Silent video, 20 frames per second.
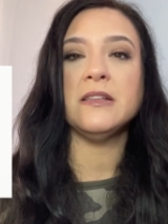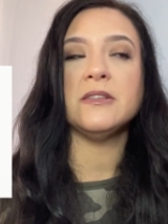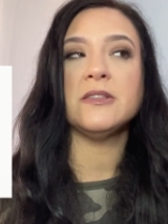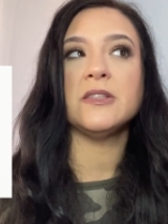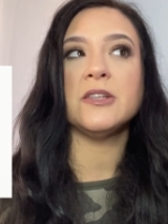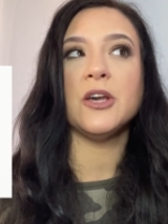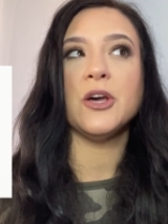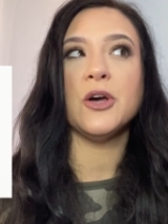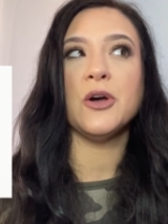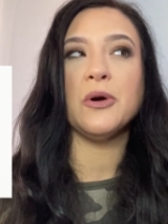
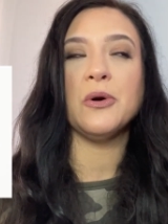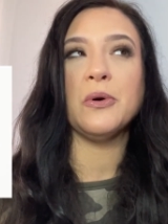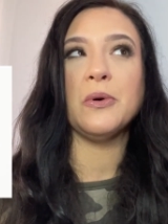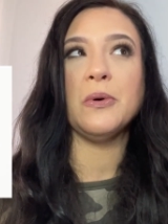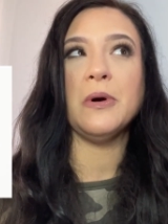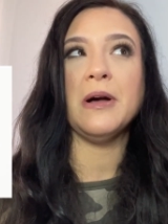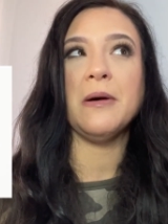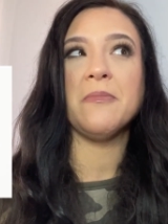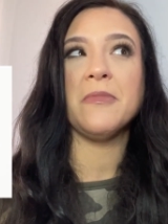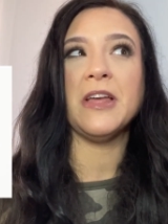
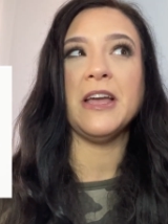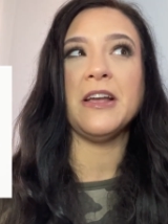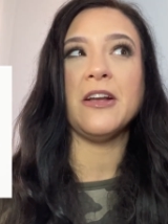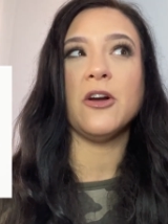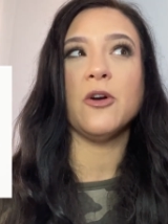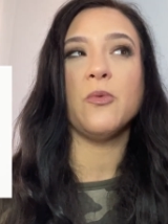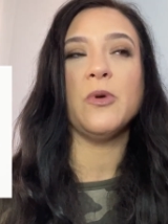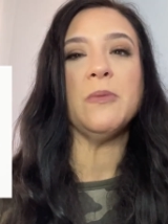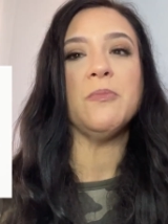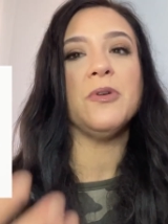So I'm like,
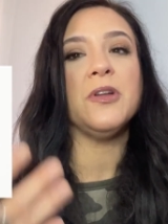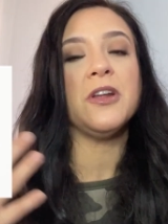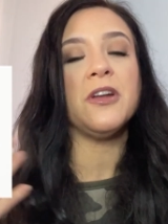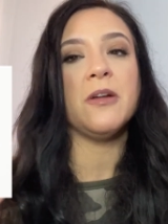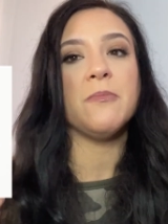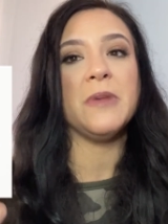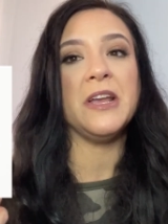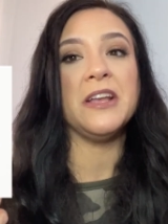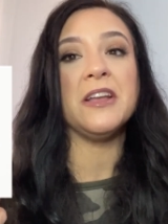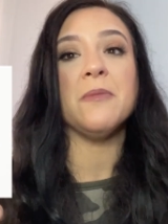are we putting
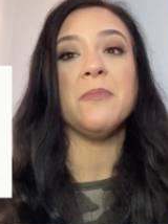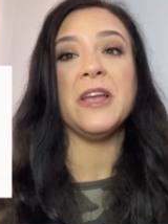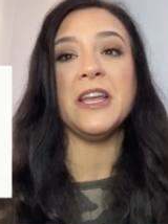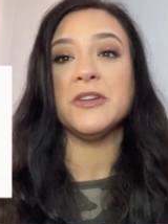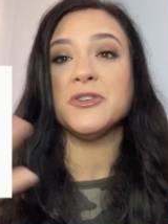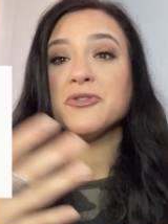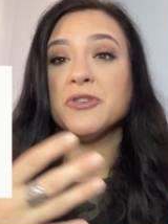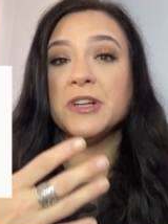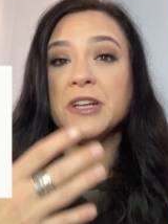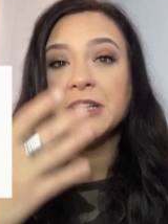on makeup
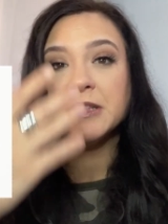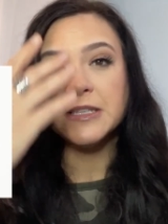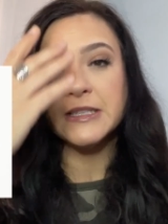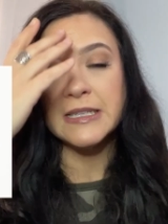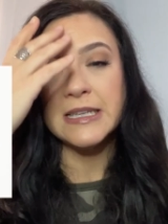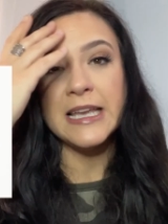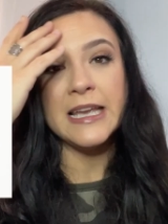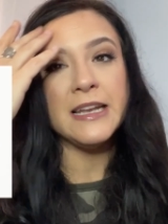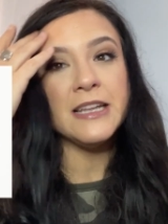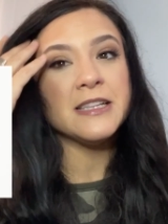and treating the
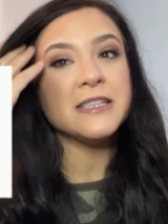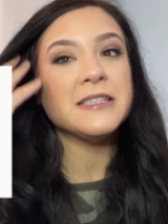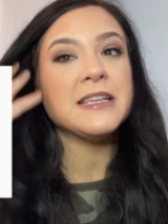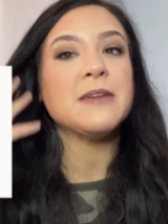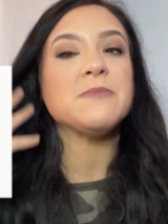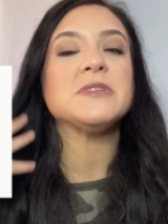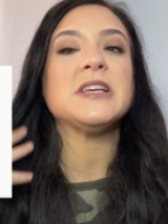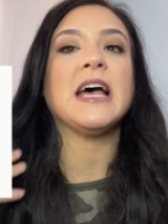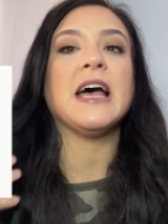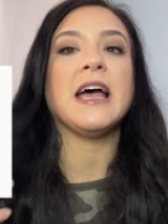skin at the
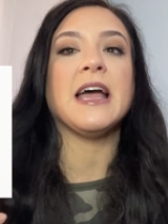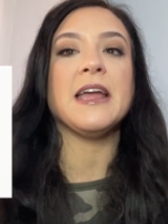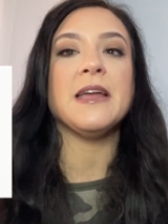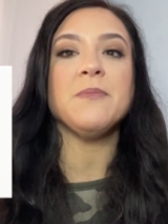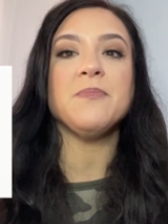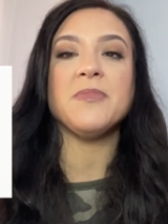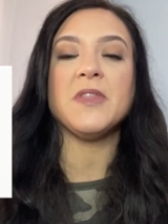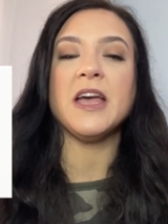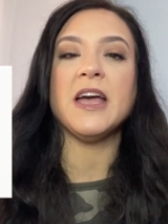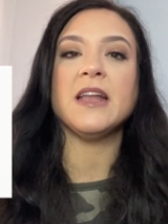same
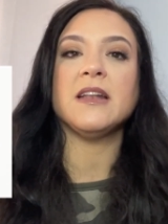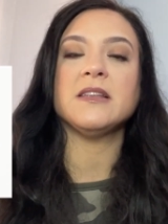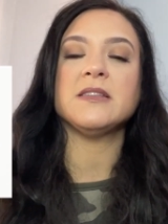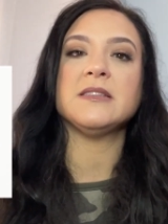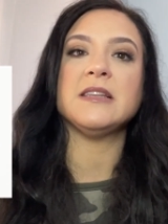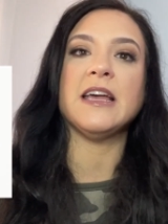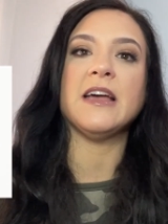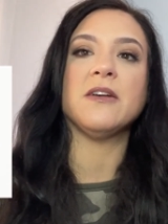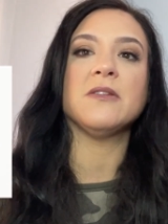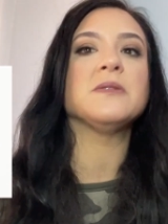time? That
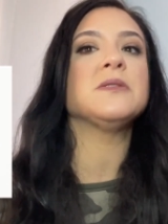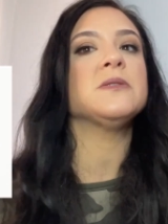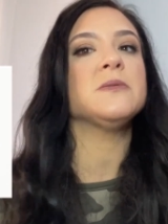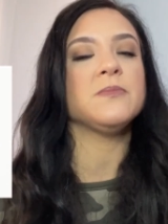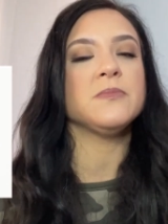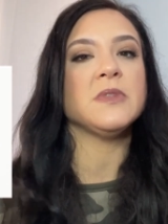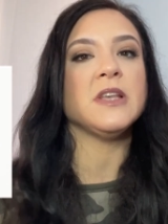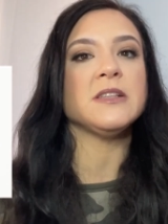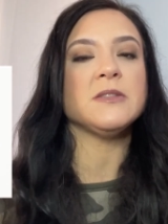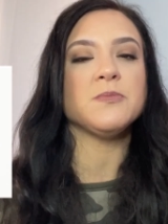sounds,
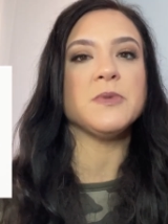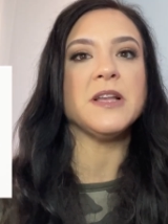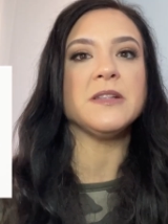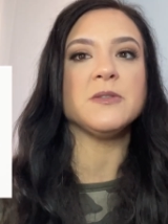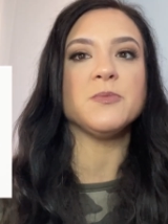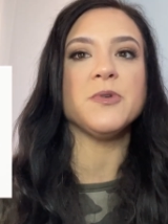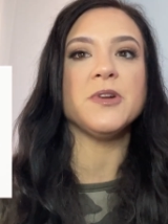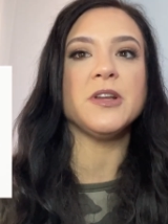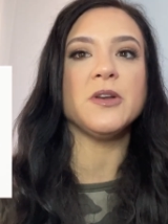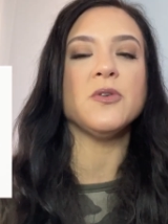that sounds
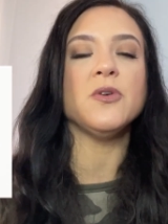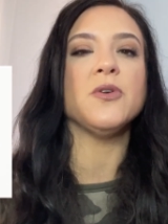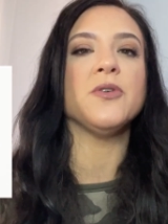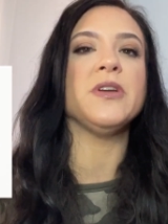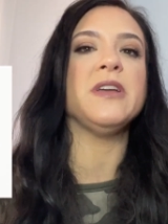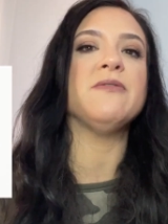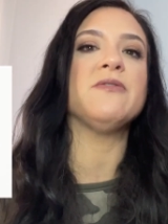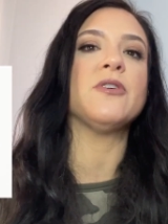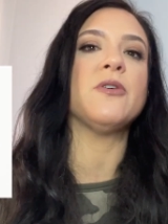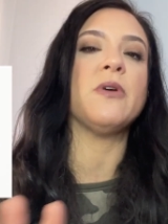pretty cool,
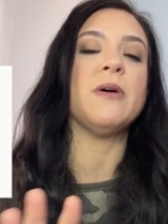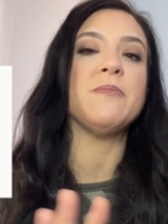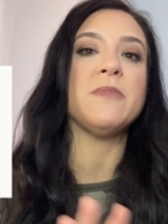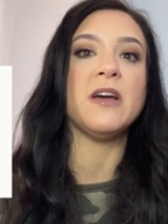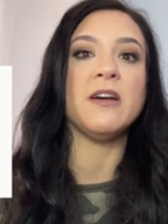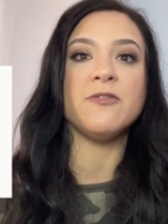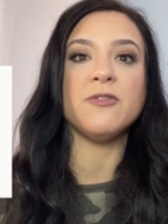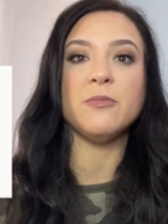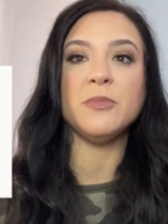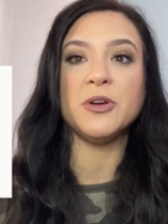even though I'm
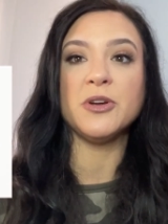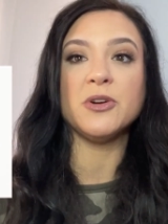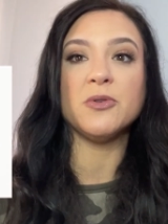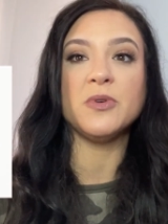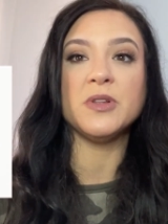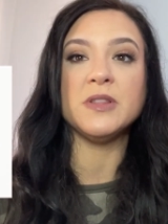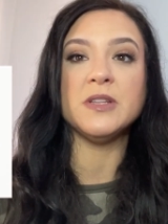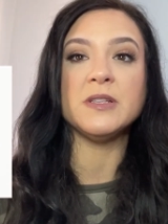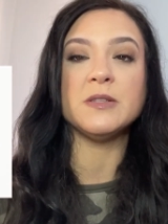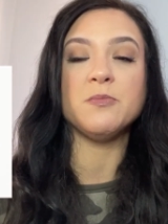not familiar
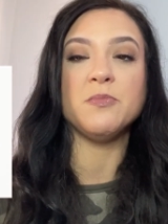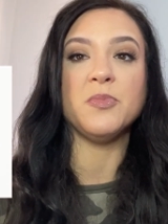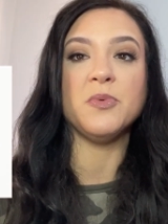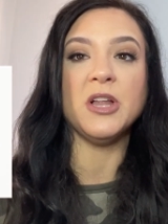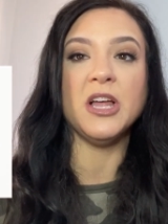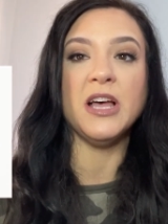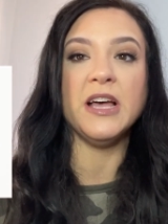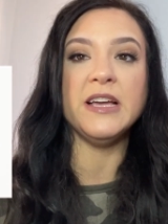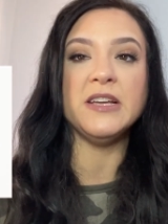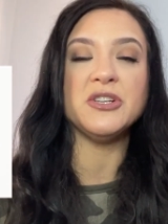with this
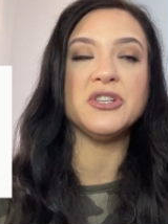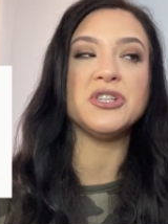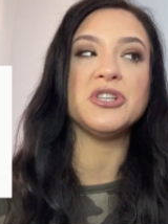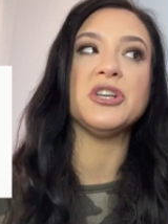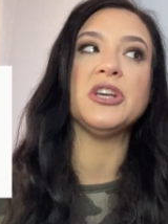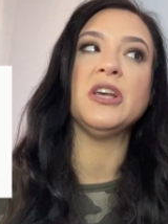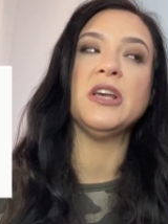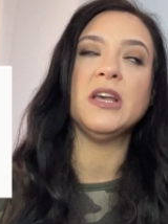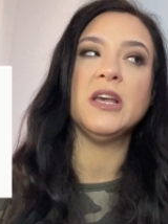blush.